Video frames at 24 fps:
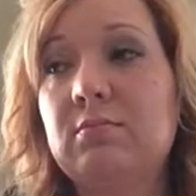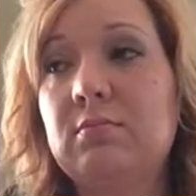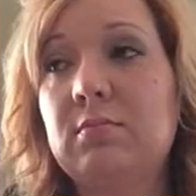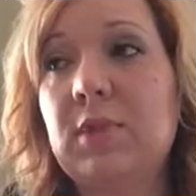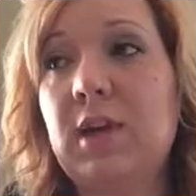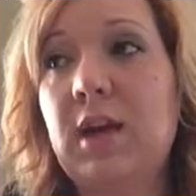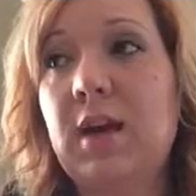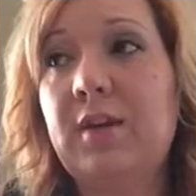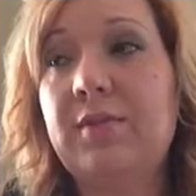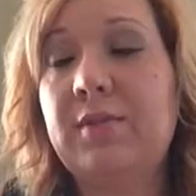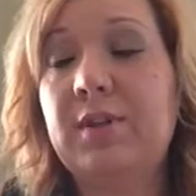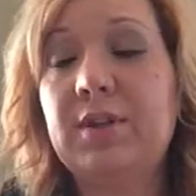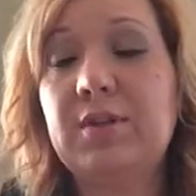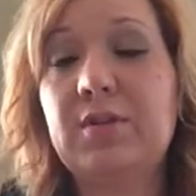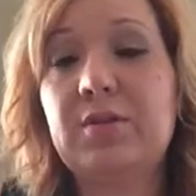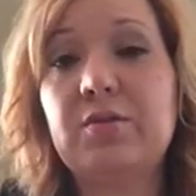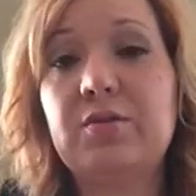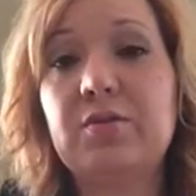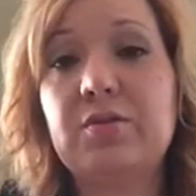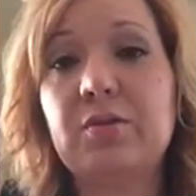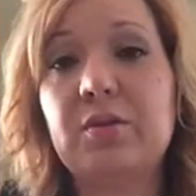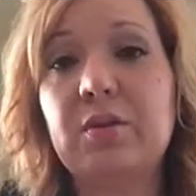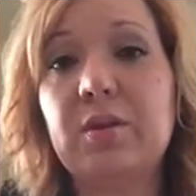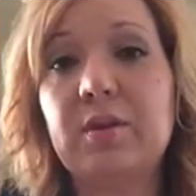having too
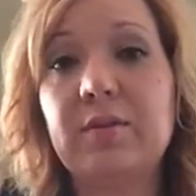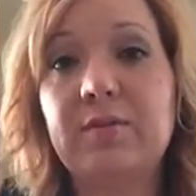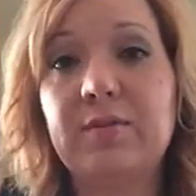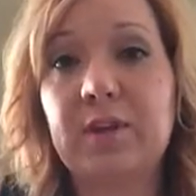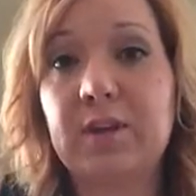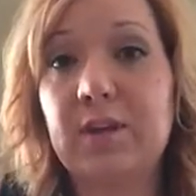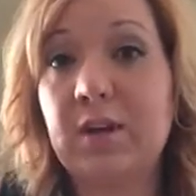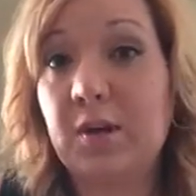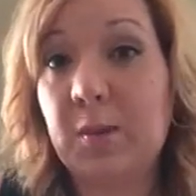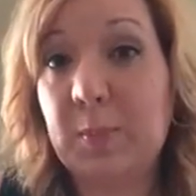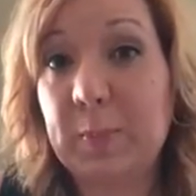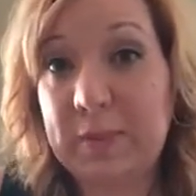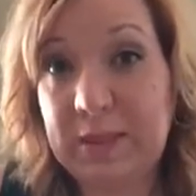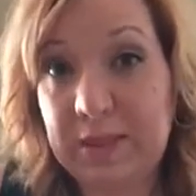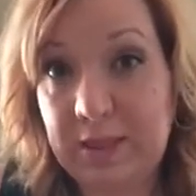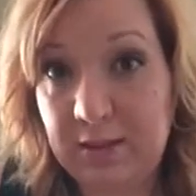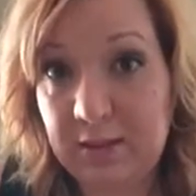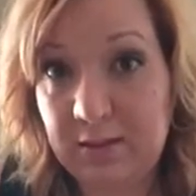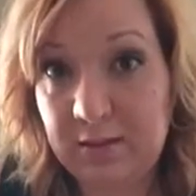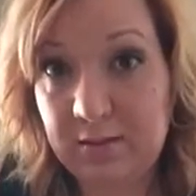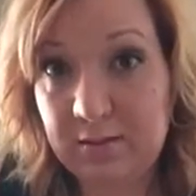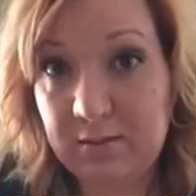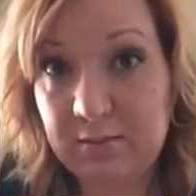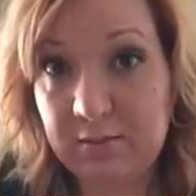short of an
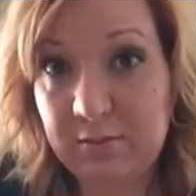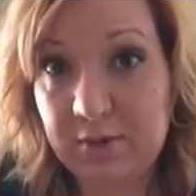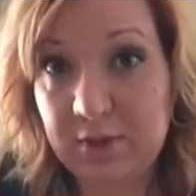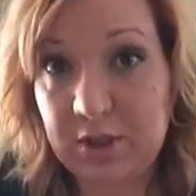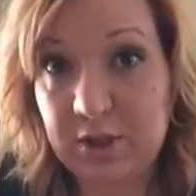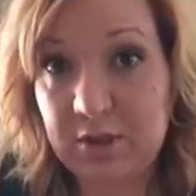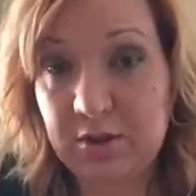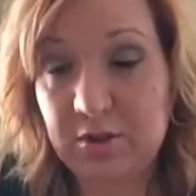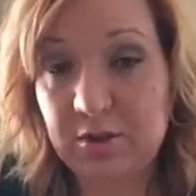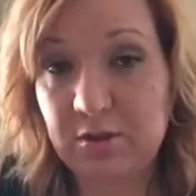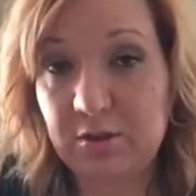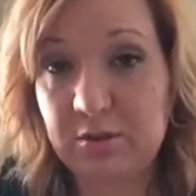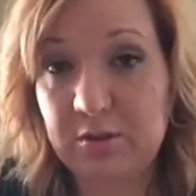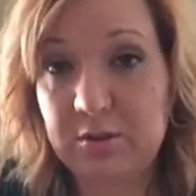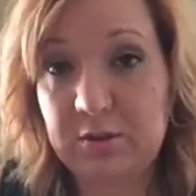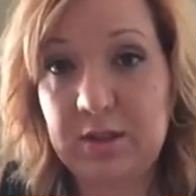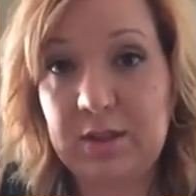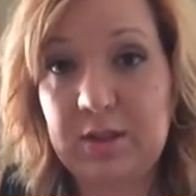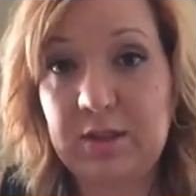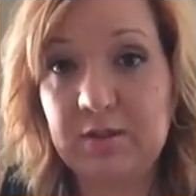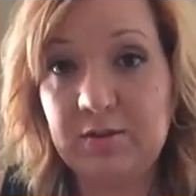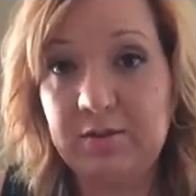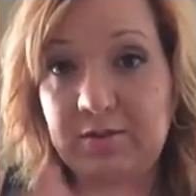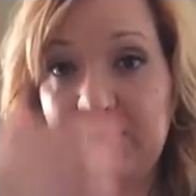LP, which is your
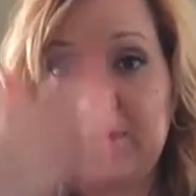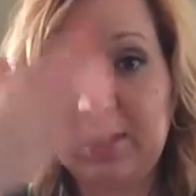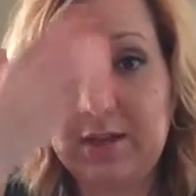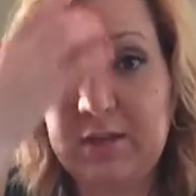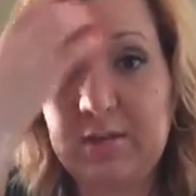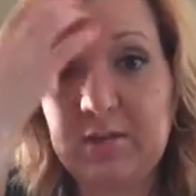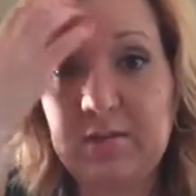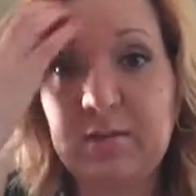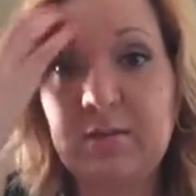luteal phase.